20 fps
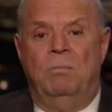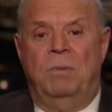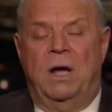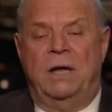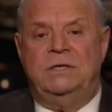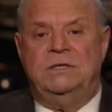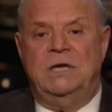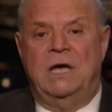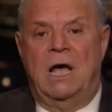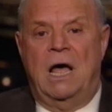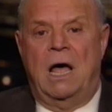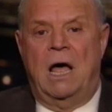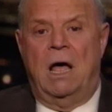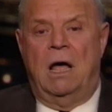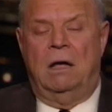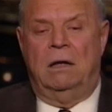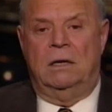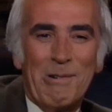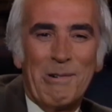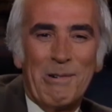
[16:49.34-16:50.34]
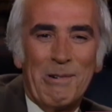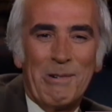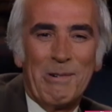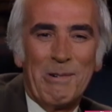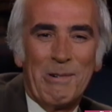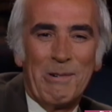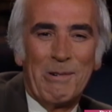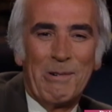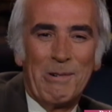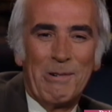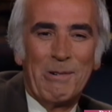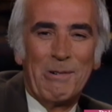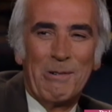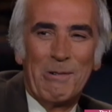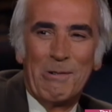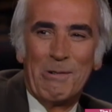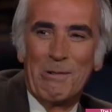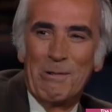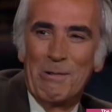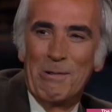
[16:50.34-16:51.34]
But, you
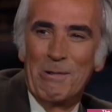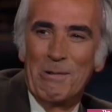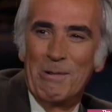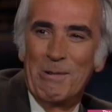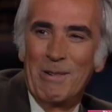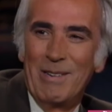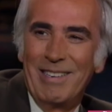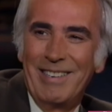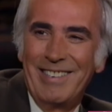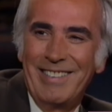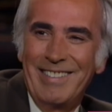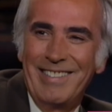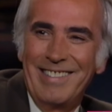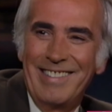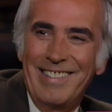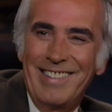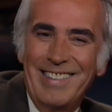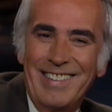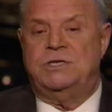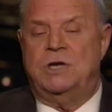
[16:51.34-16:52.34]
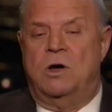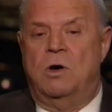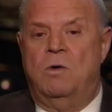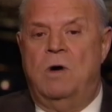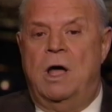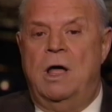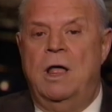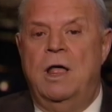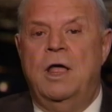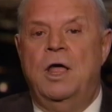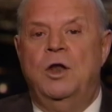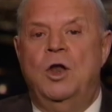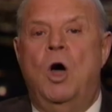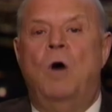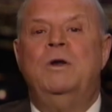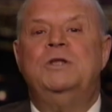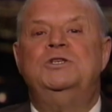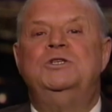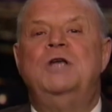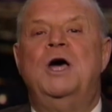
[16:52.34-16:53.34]
know, in the meantime, I'm on this. So,
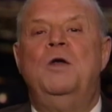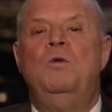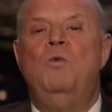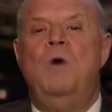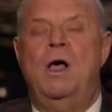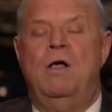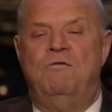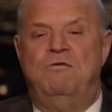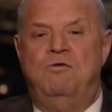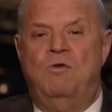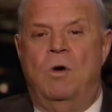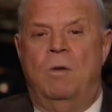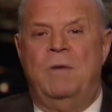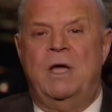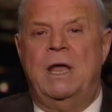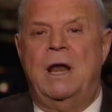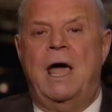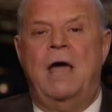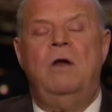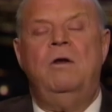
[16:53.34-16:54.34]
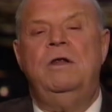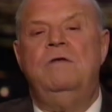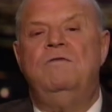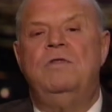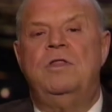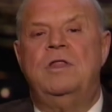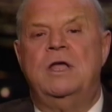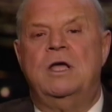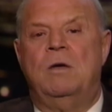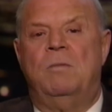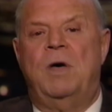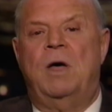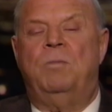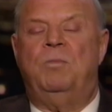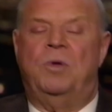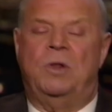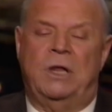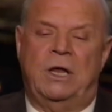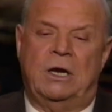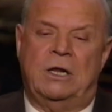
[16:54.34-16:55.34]
no, it's done well for me, and I don't even think
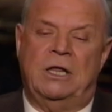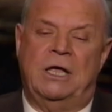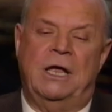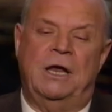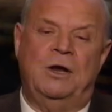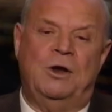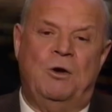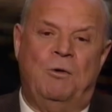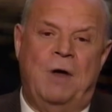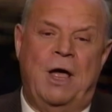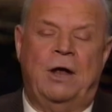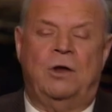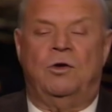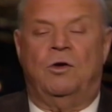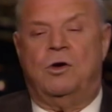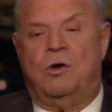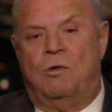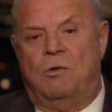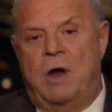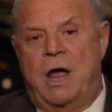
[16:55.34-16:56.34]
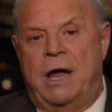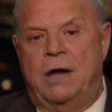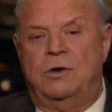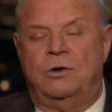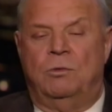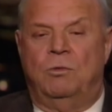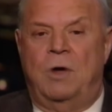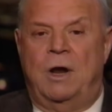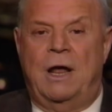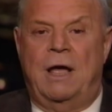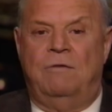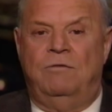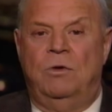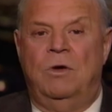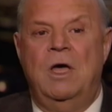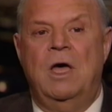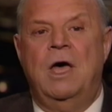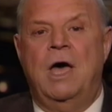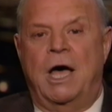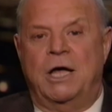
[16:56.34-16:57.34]
about politically incorrect or correct or what have
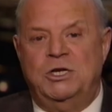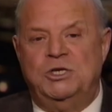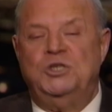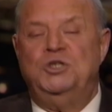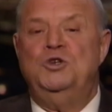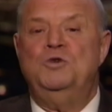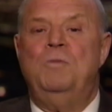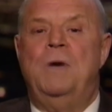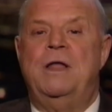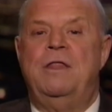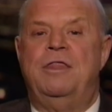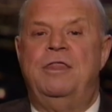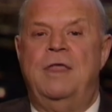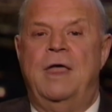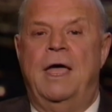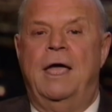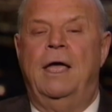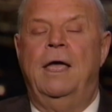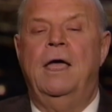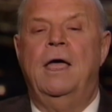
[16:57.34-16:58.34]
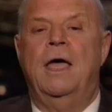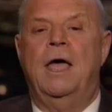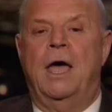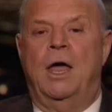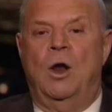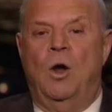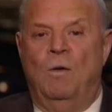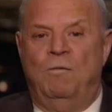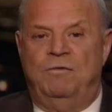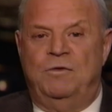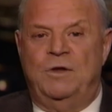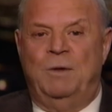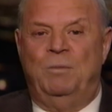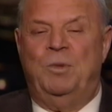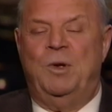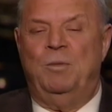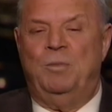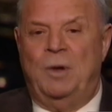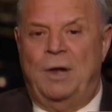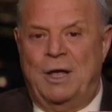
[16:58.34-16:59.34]
you. I just do my thing, and hopefully
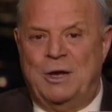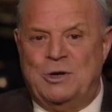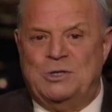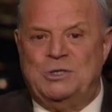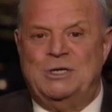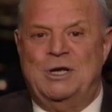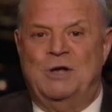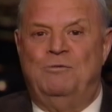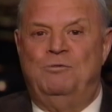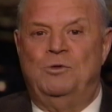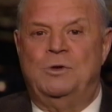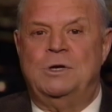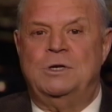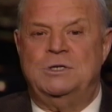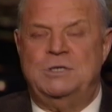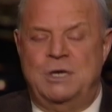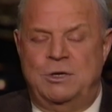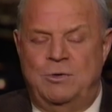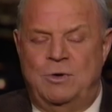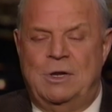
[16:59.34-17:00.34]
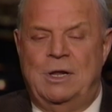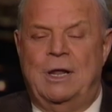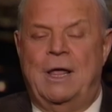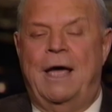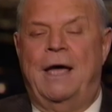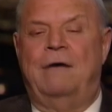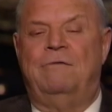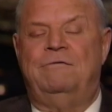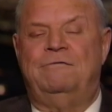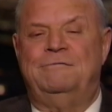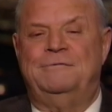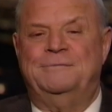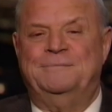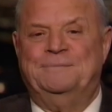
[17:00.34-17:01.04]
people like yourself will continue to laugh.